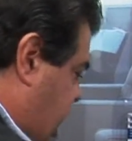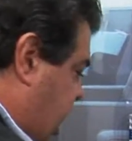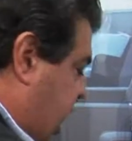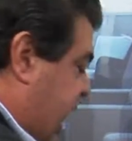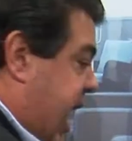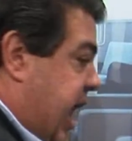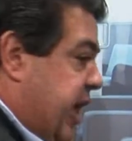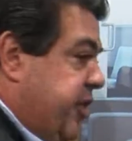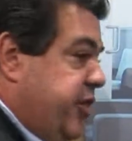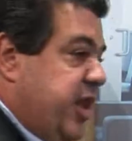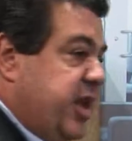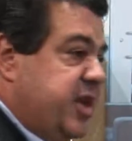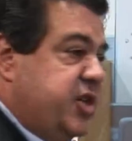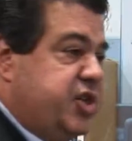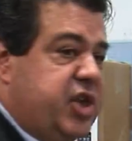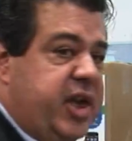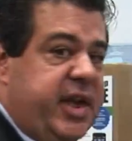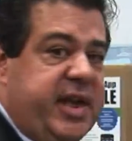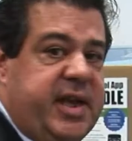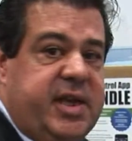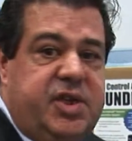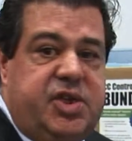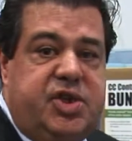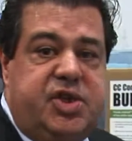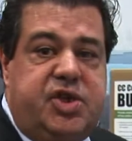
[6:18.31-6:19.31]
and this
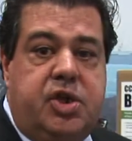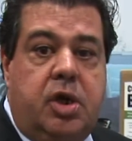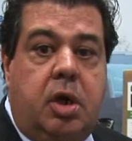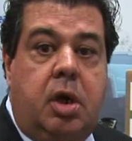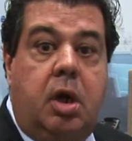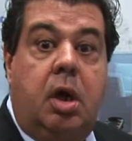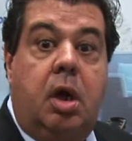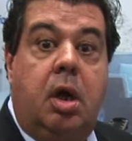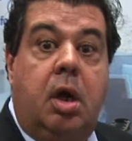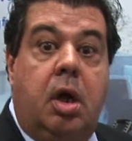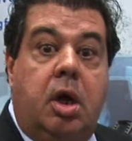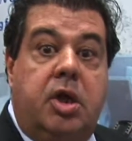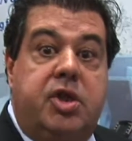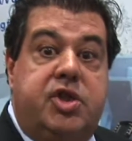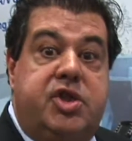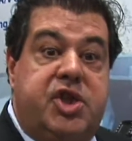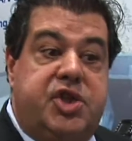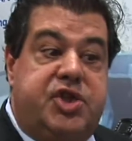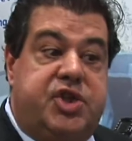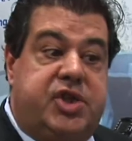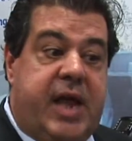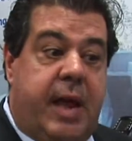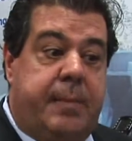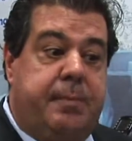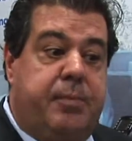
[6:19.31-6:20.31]
is
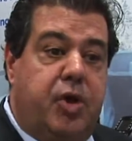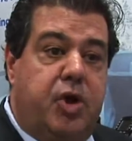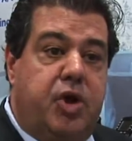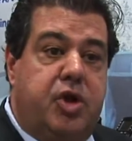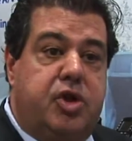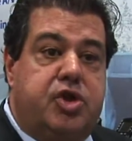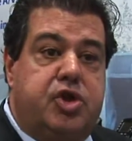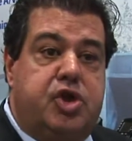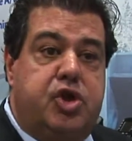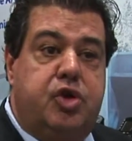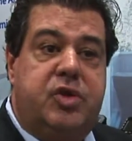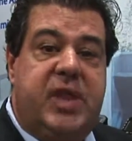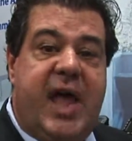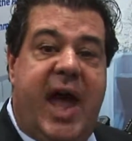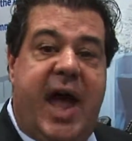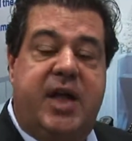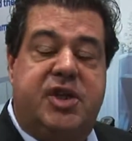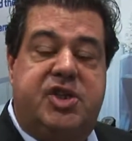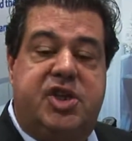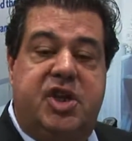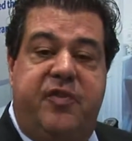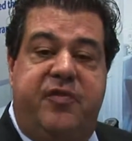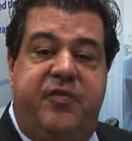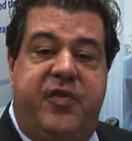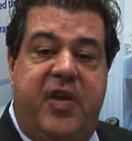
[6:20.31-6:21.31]
December
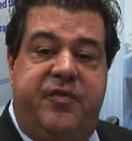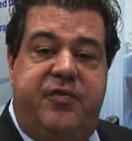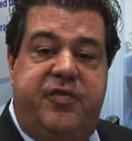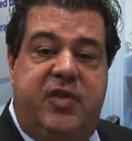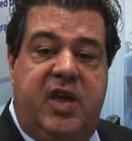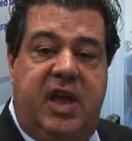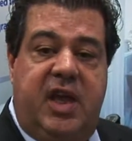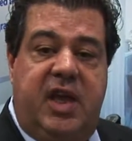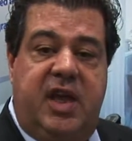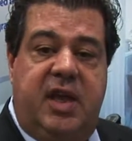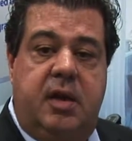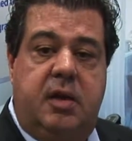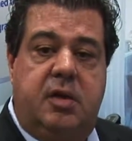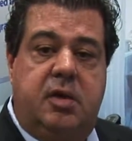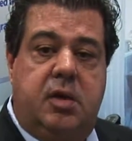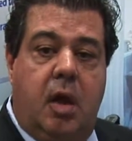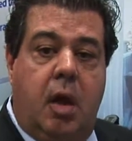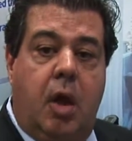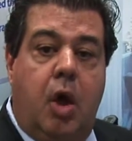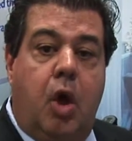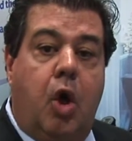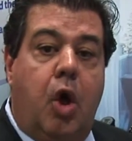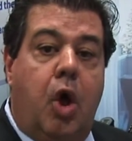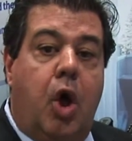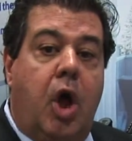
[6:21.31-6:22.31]
2015
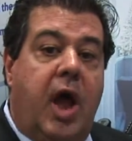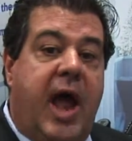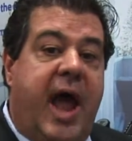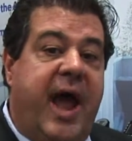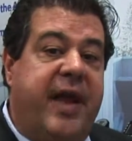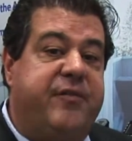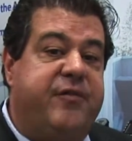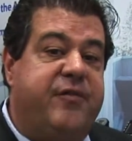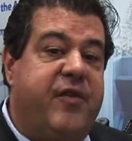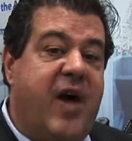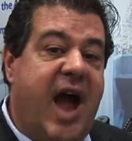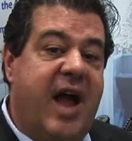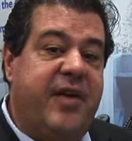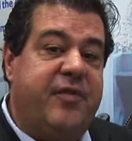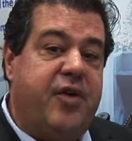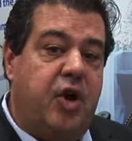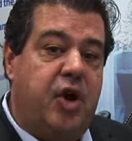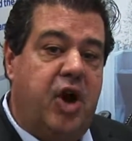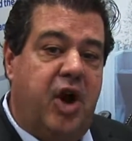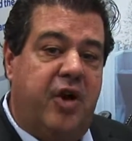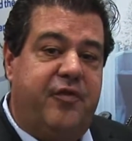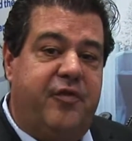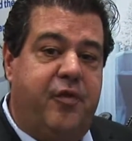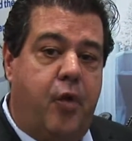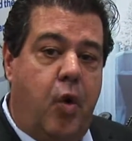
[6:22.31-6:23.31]
at
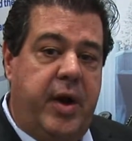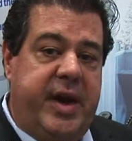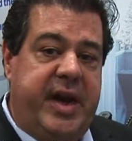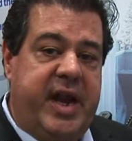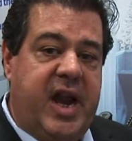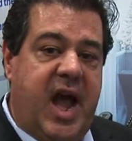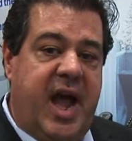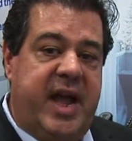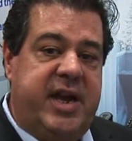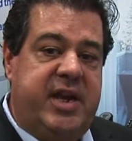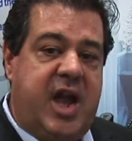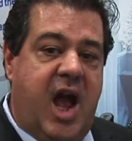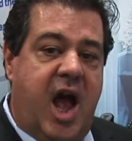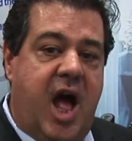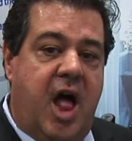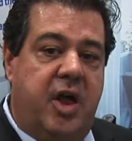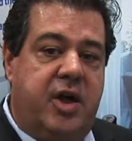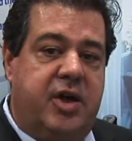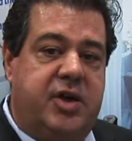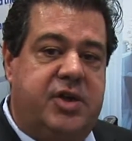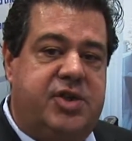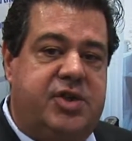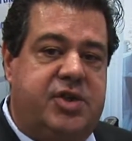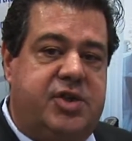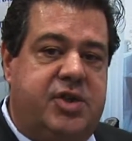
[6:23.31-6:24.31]

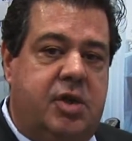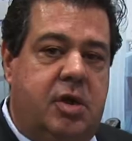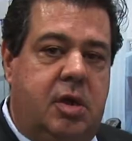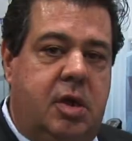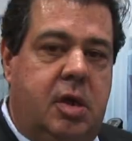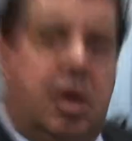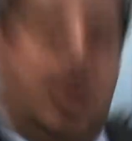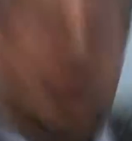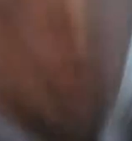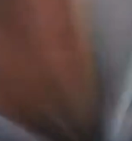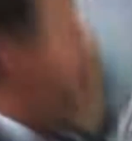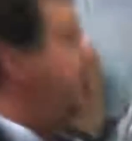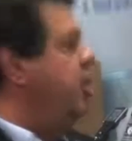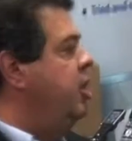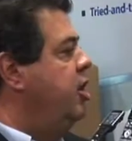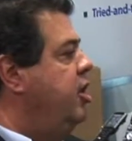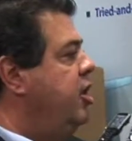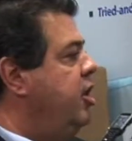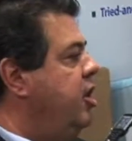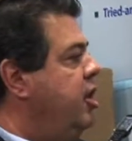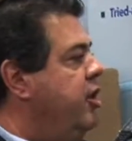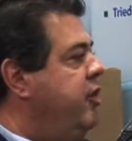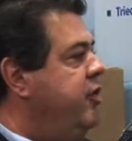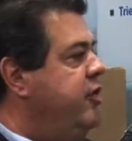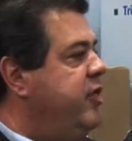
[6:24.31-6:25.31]

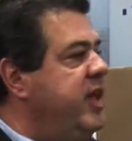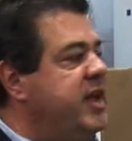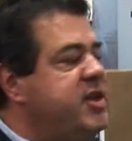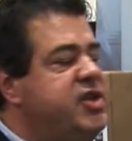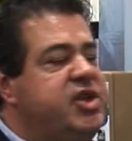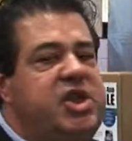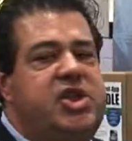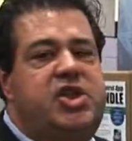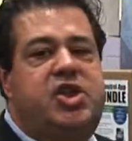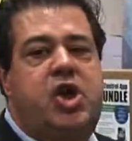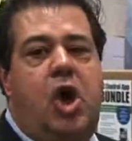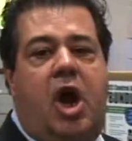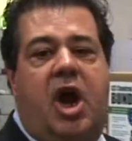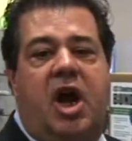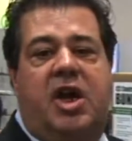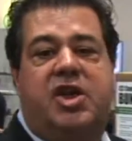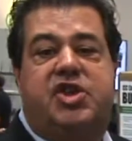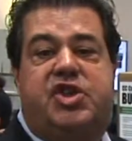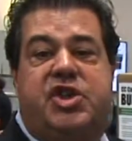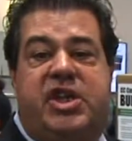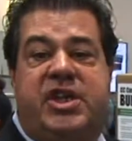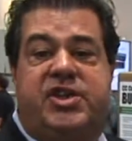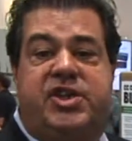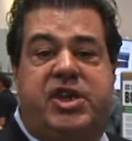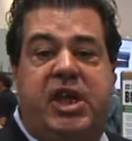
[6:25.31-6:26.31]
$549. This is our
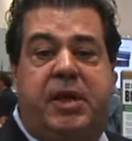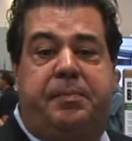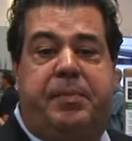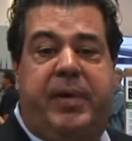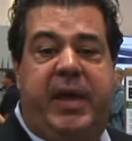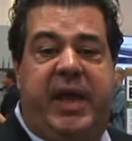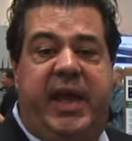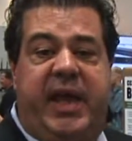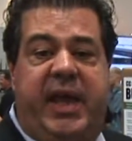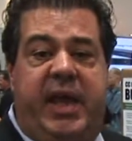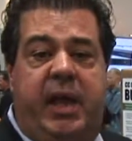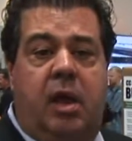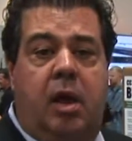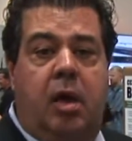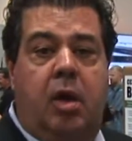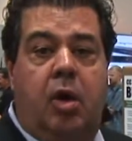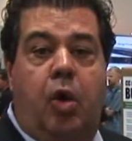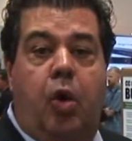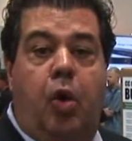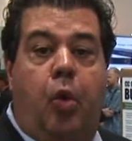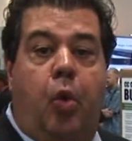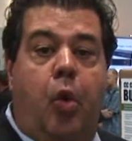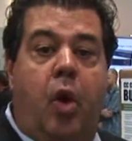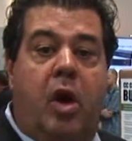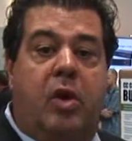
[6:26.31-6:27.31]
CCP
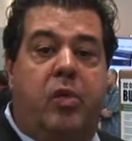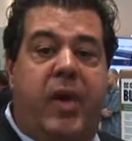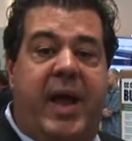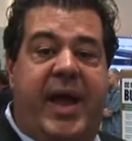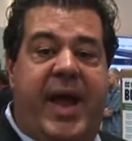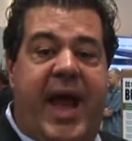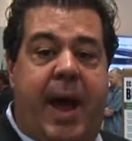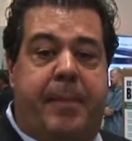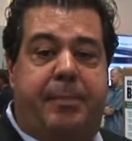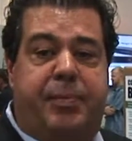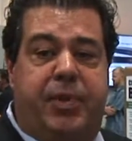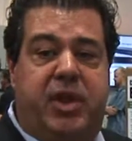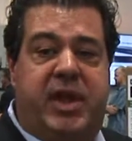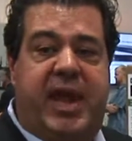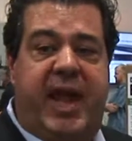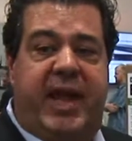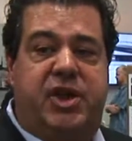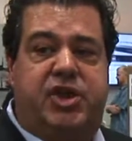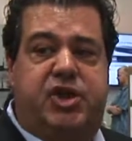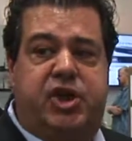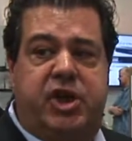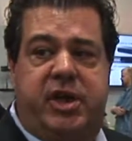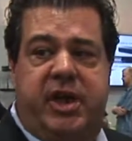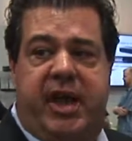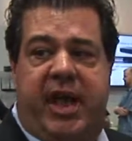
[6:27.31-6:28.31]
one-way
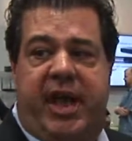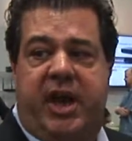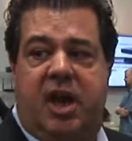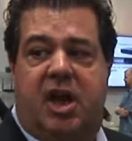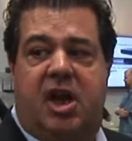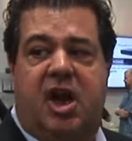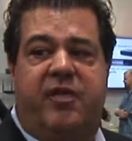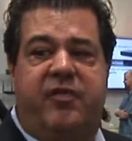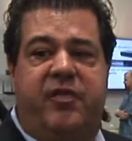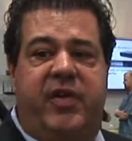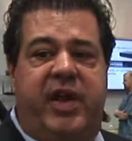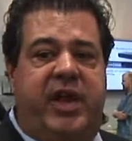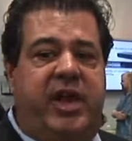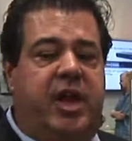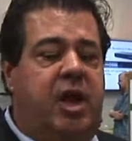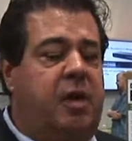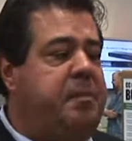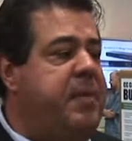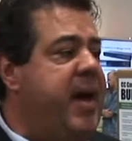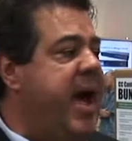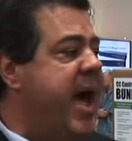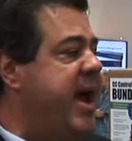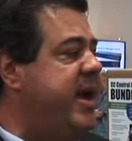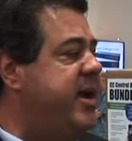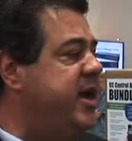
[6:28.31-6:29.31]
application in a convenient
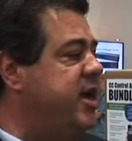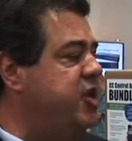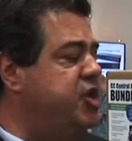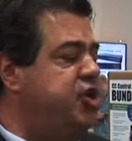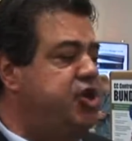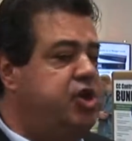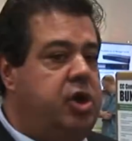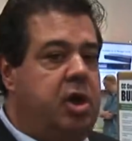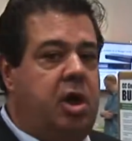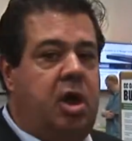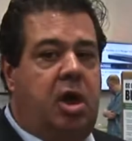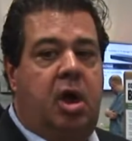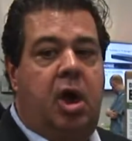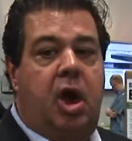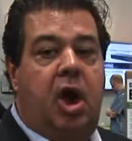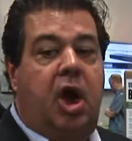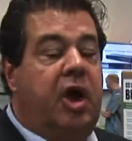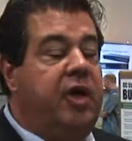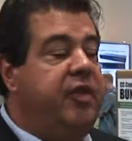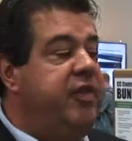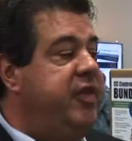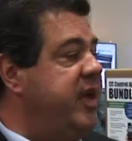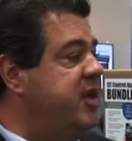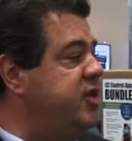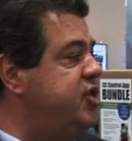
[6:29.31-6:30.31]
package.
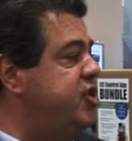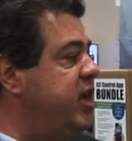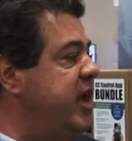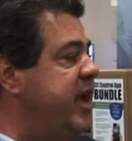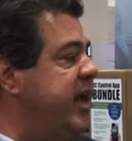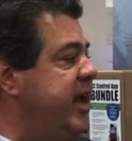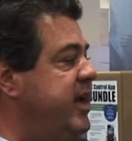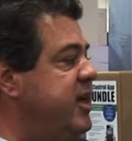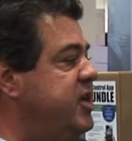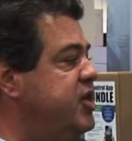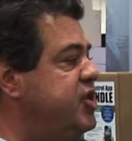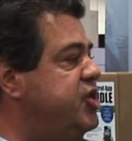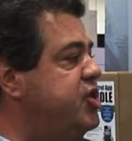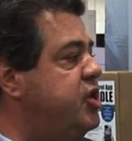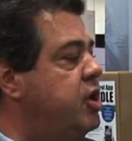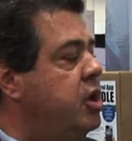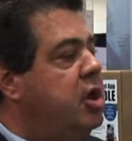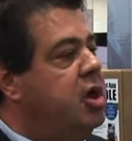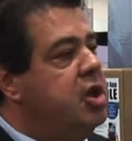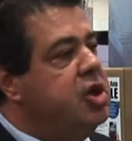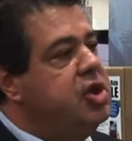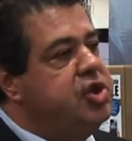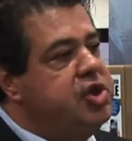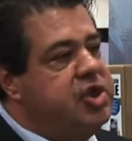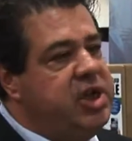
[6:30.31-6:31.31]
This is
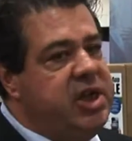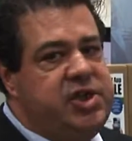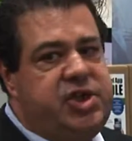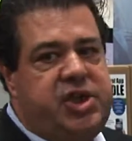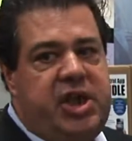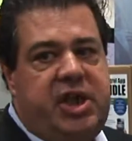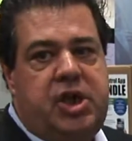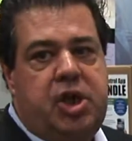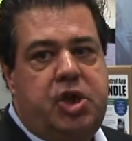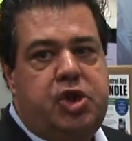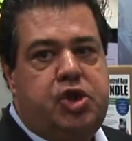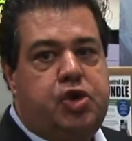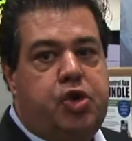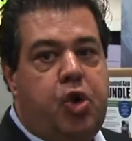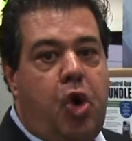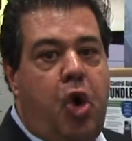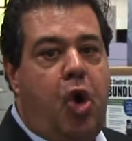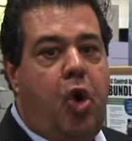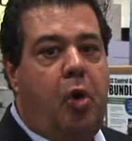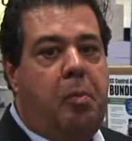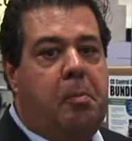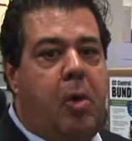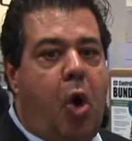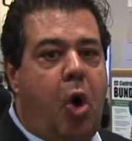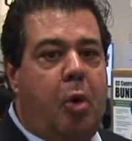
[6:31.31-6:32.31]
CC
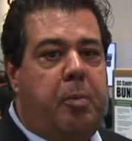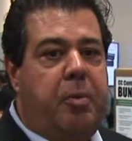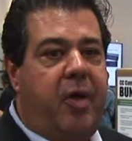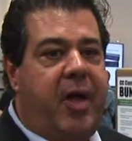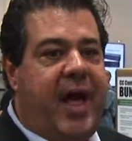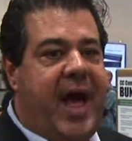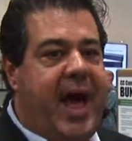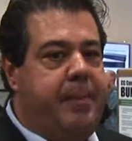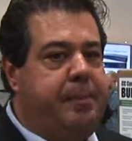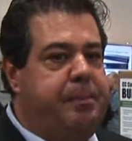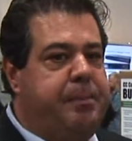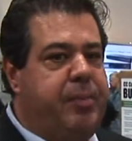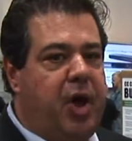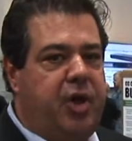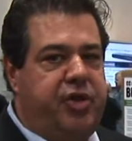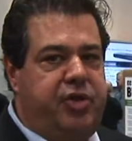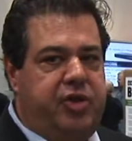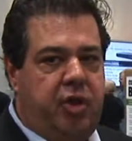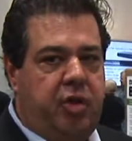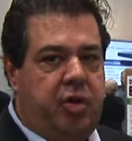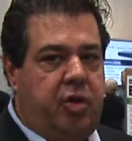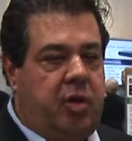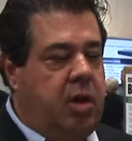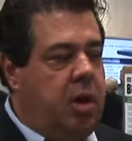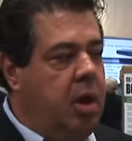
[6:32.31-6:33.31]
Control Mobile App
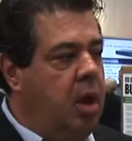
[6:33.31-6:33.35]
Bundle.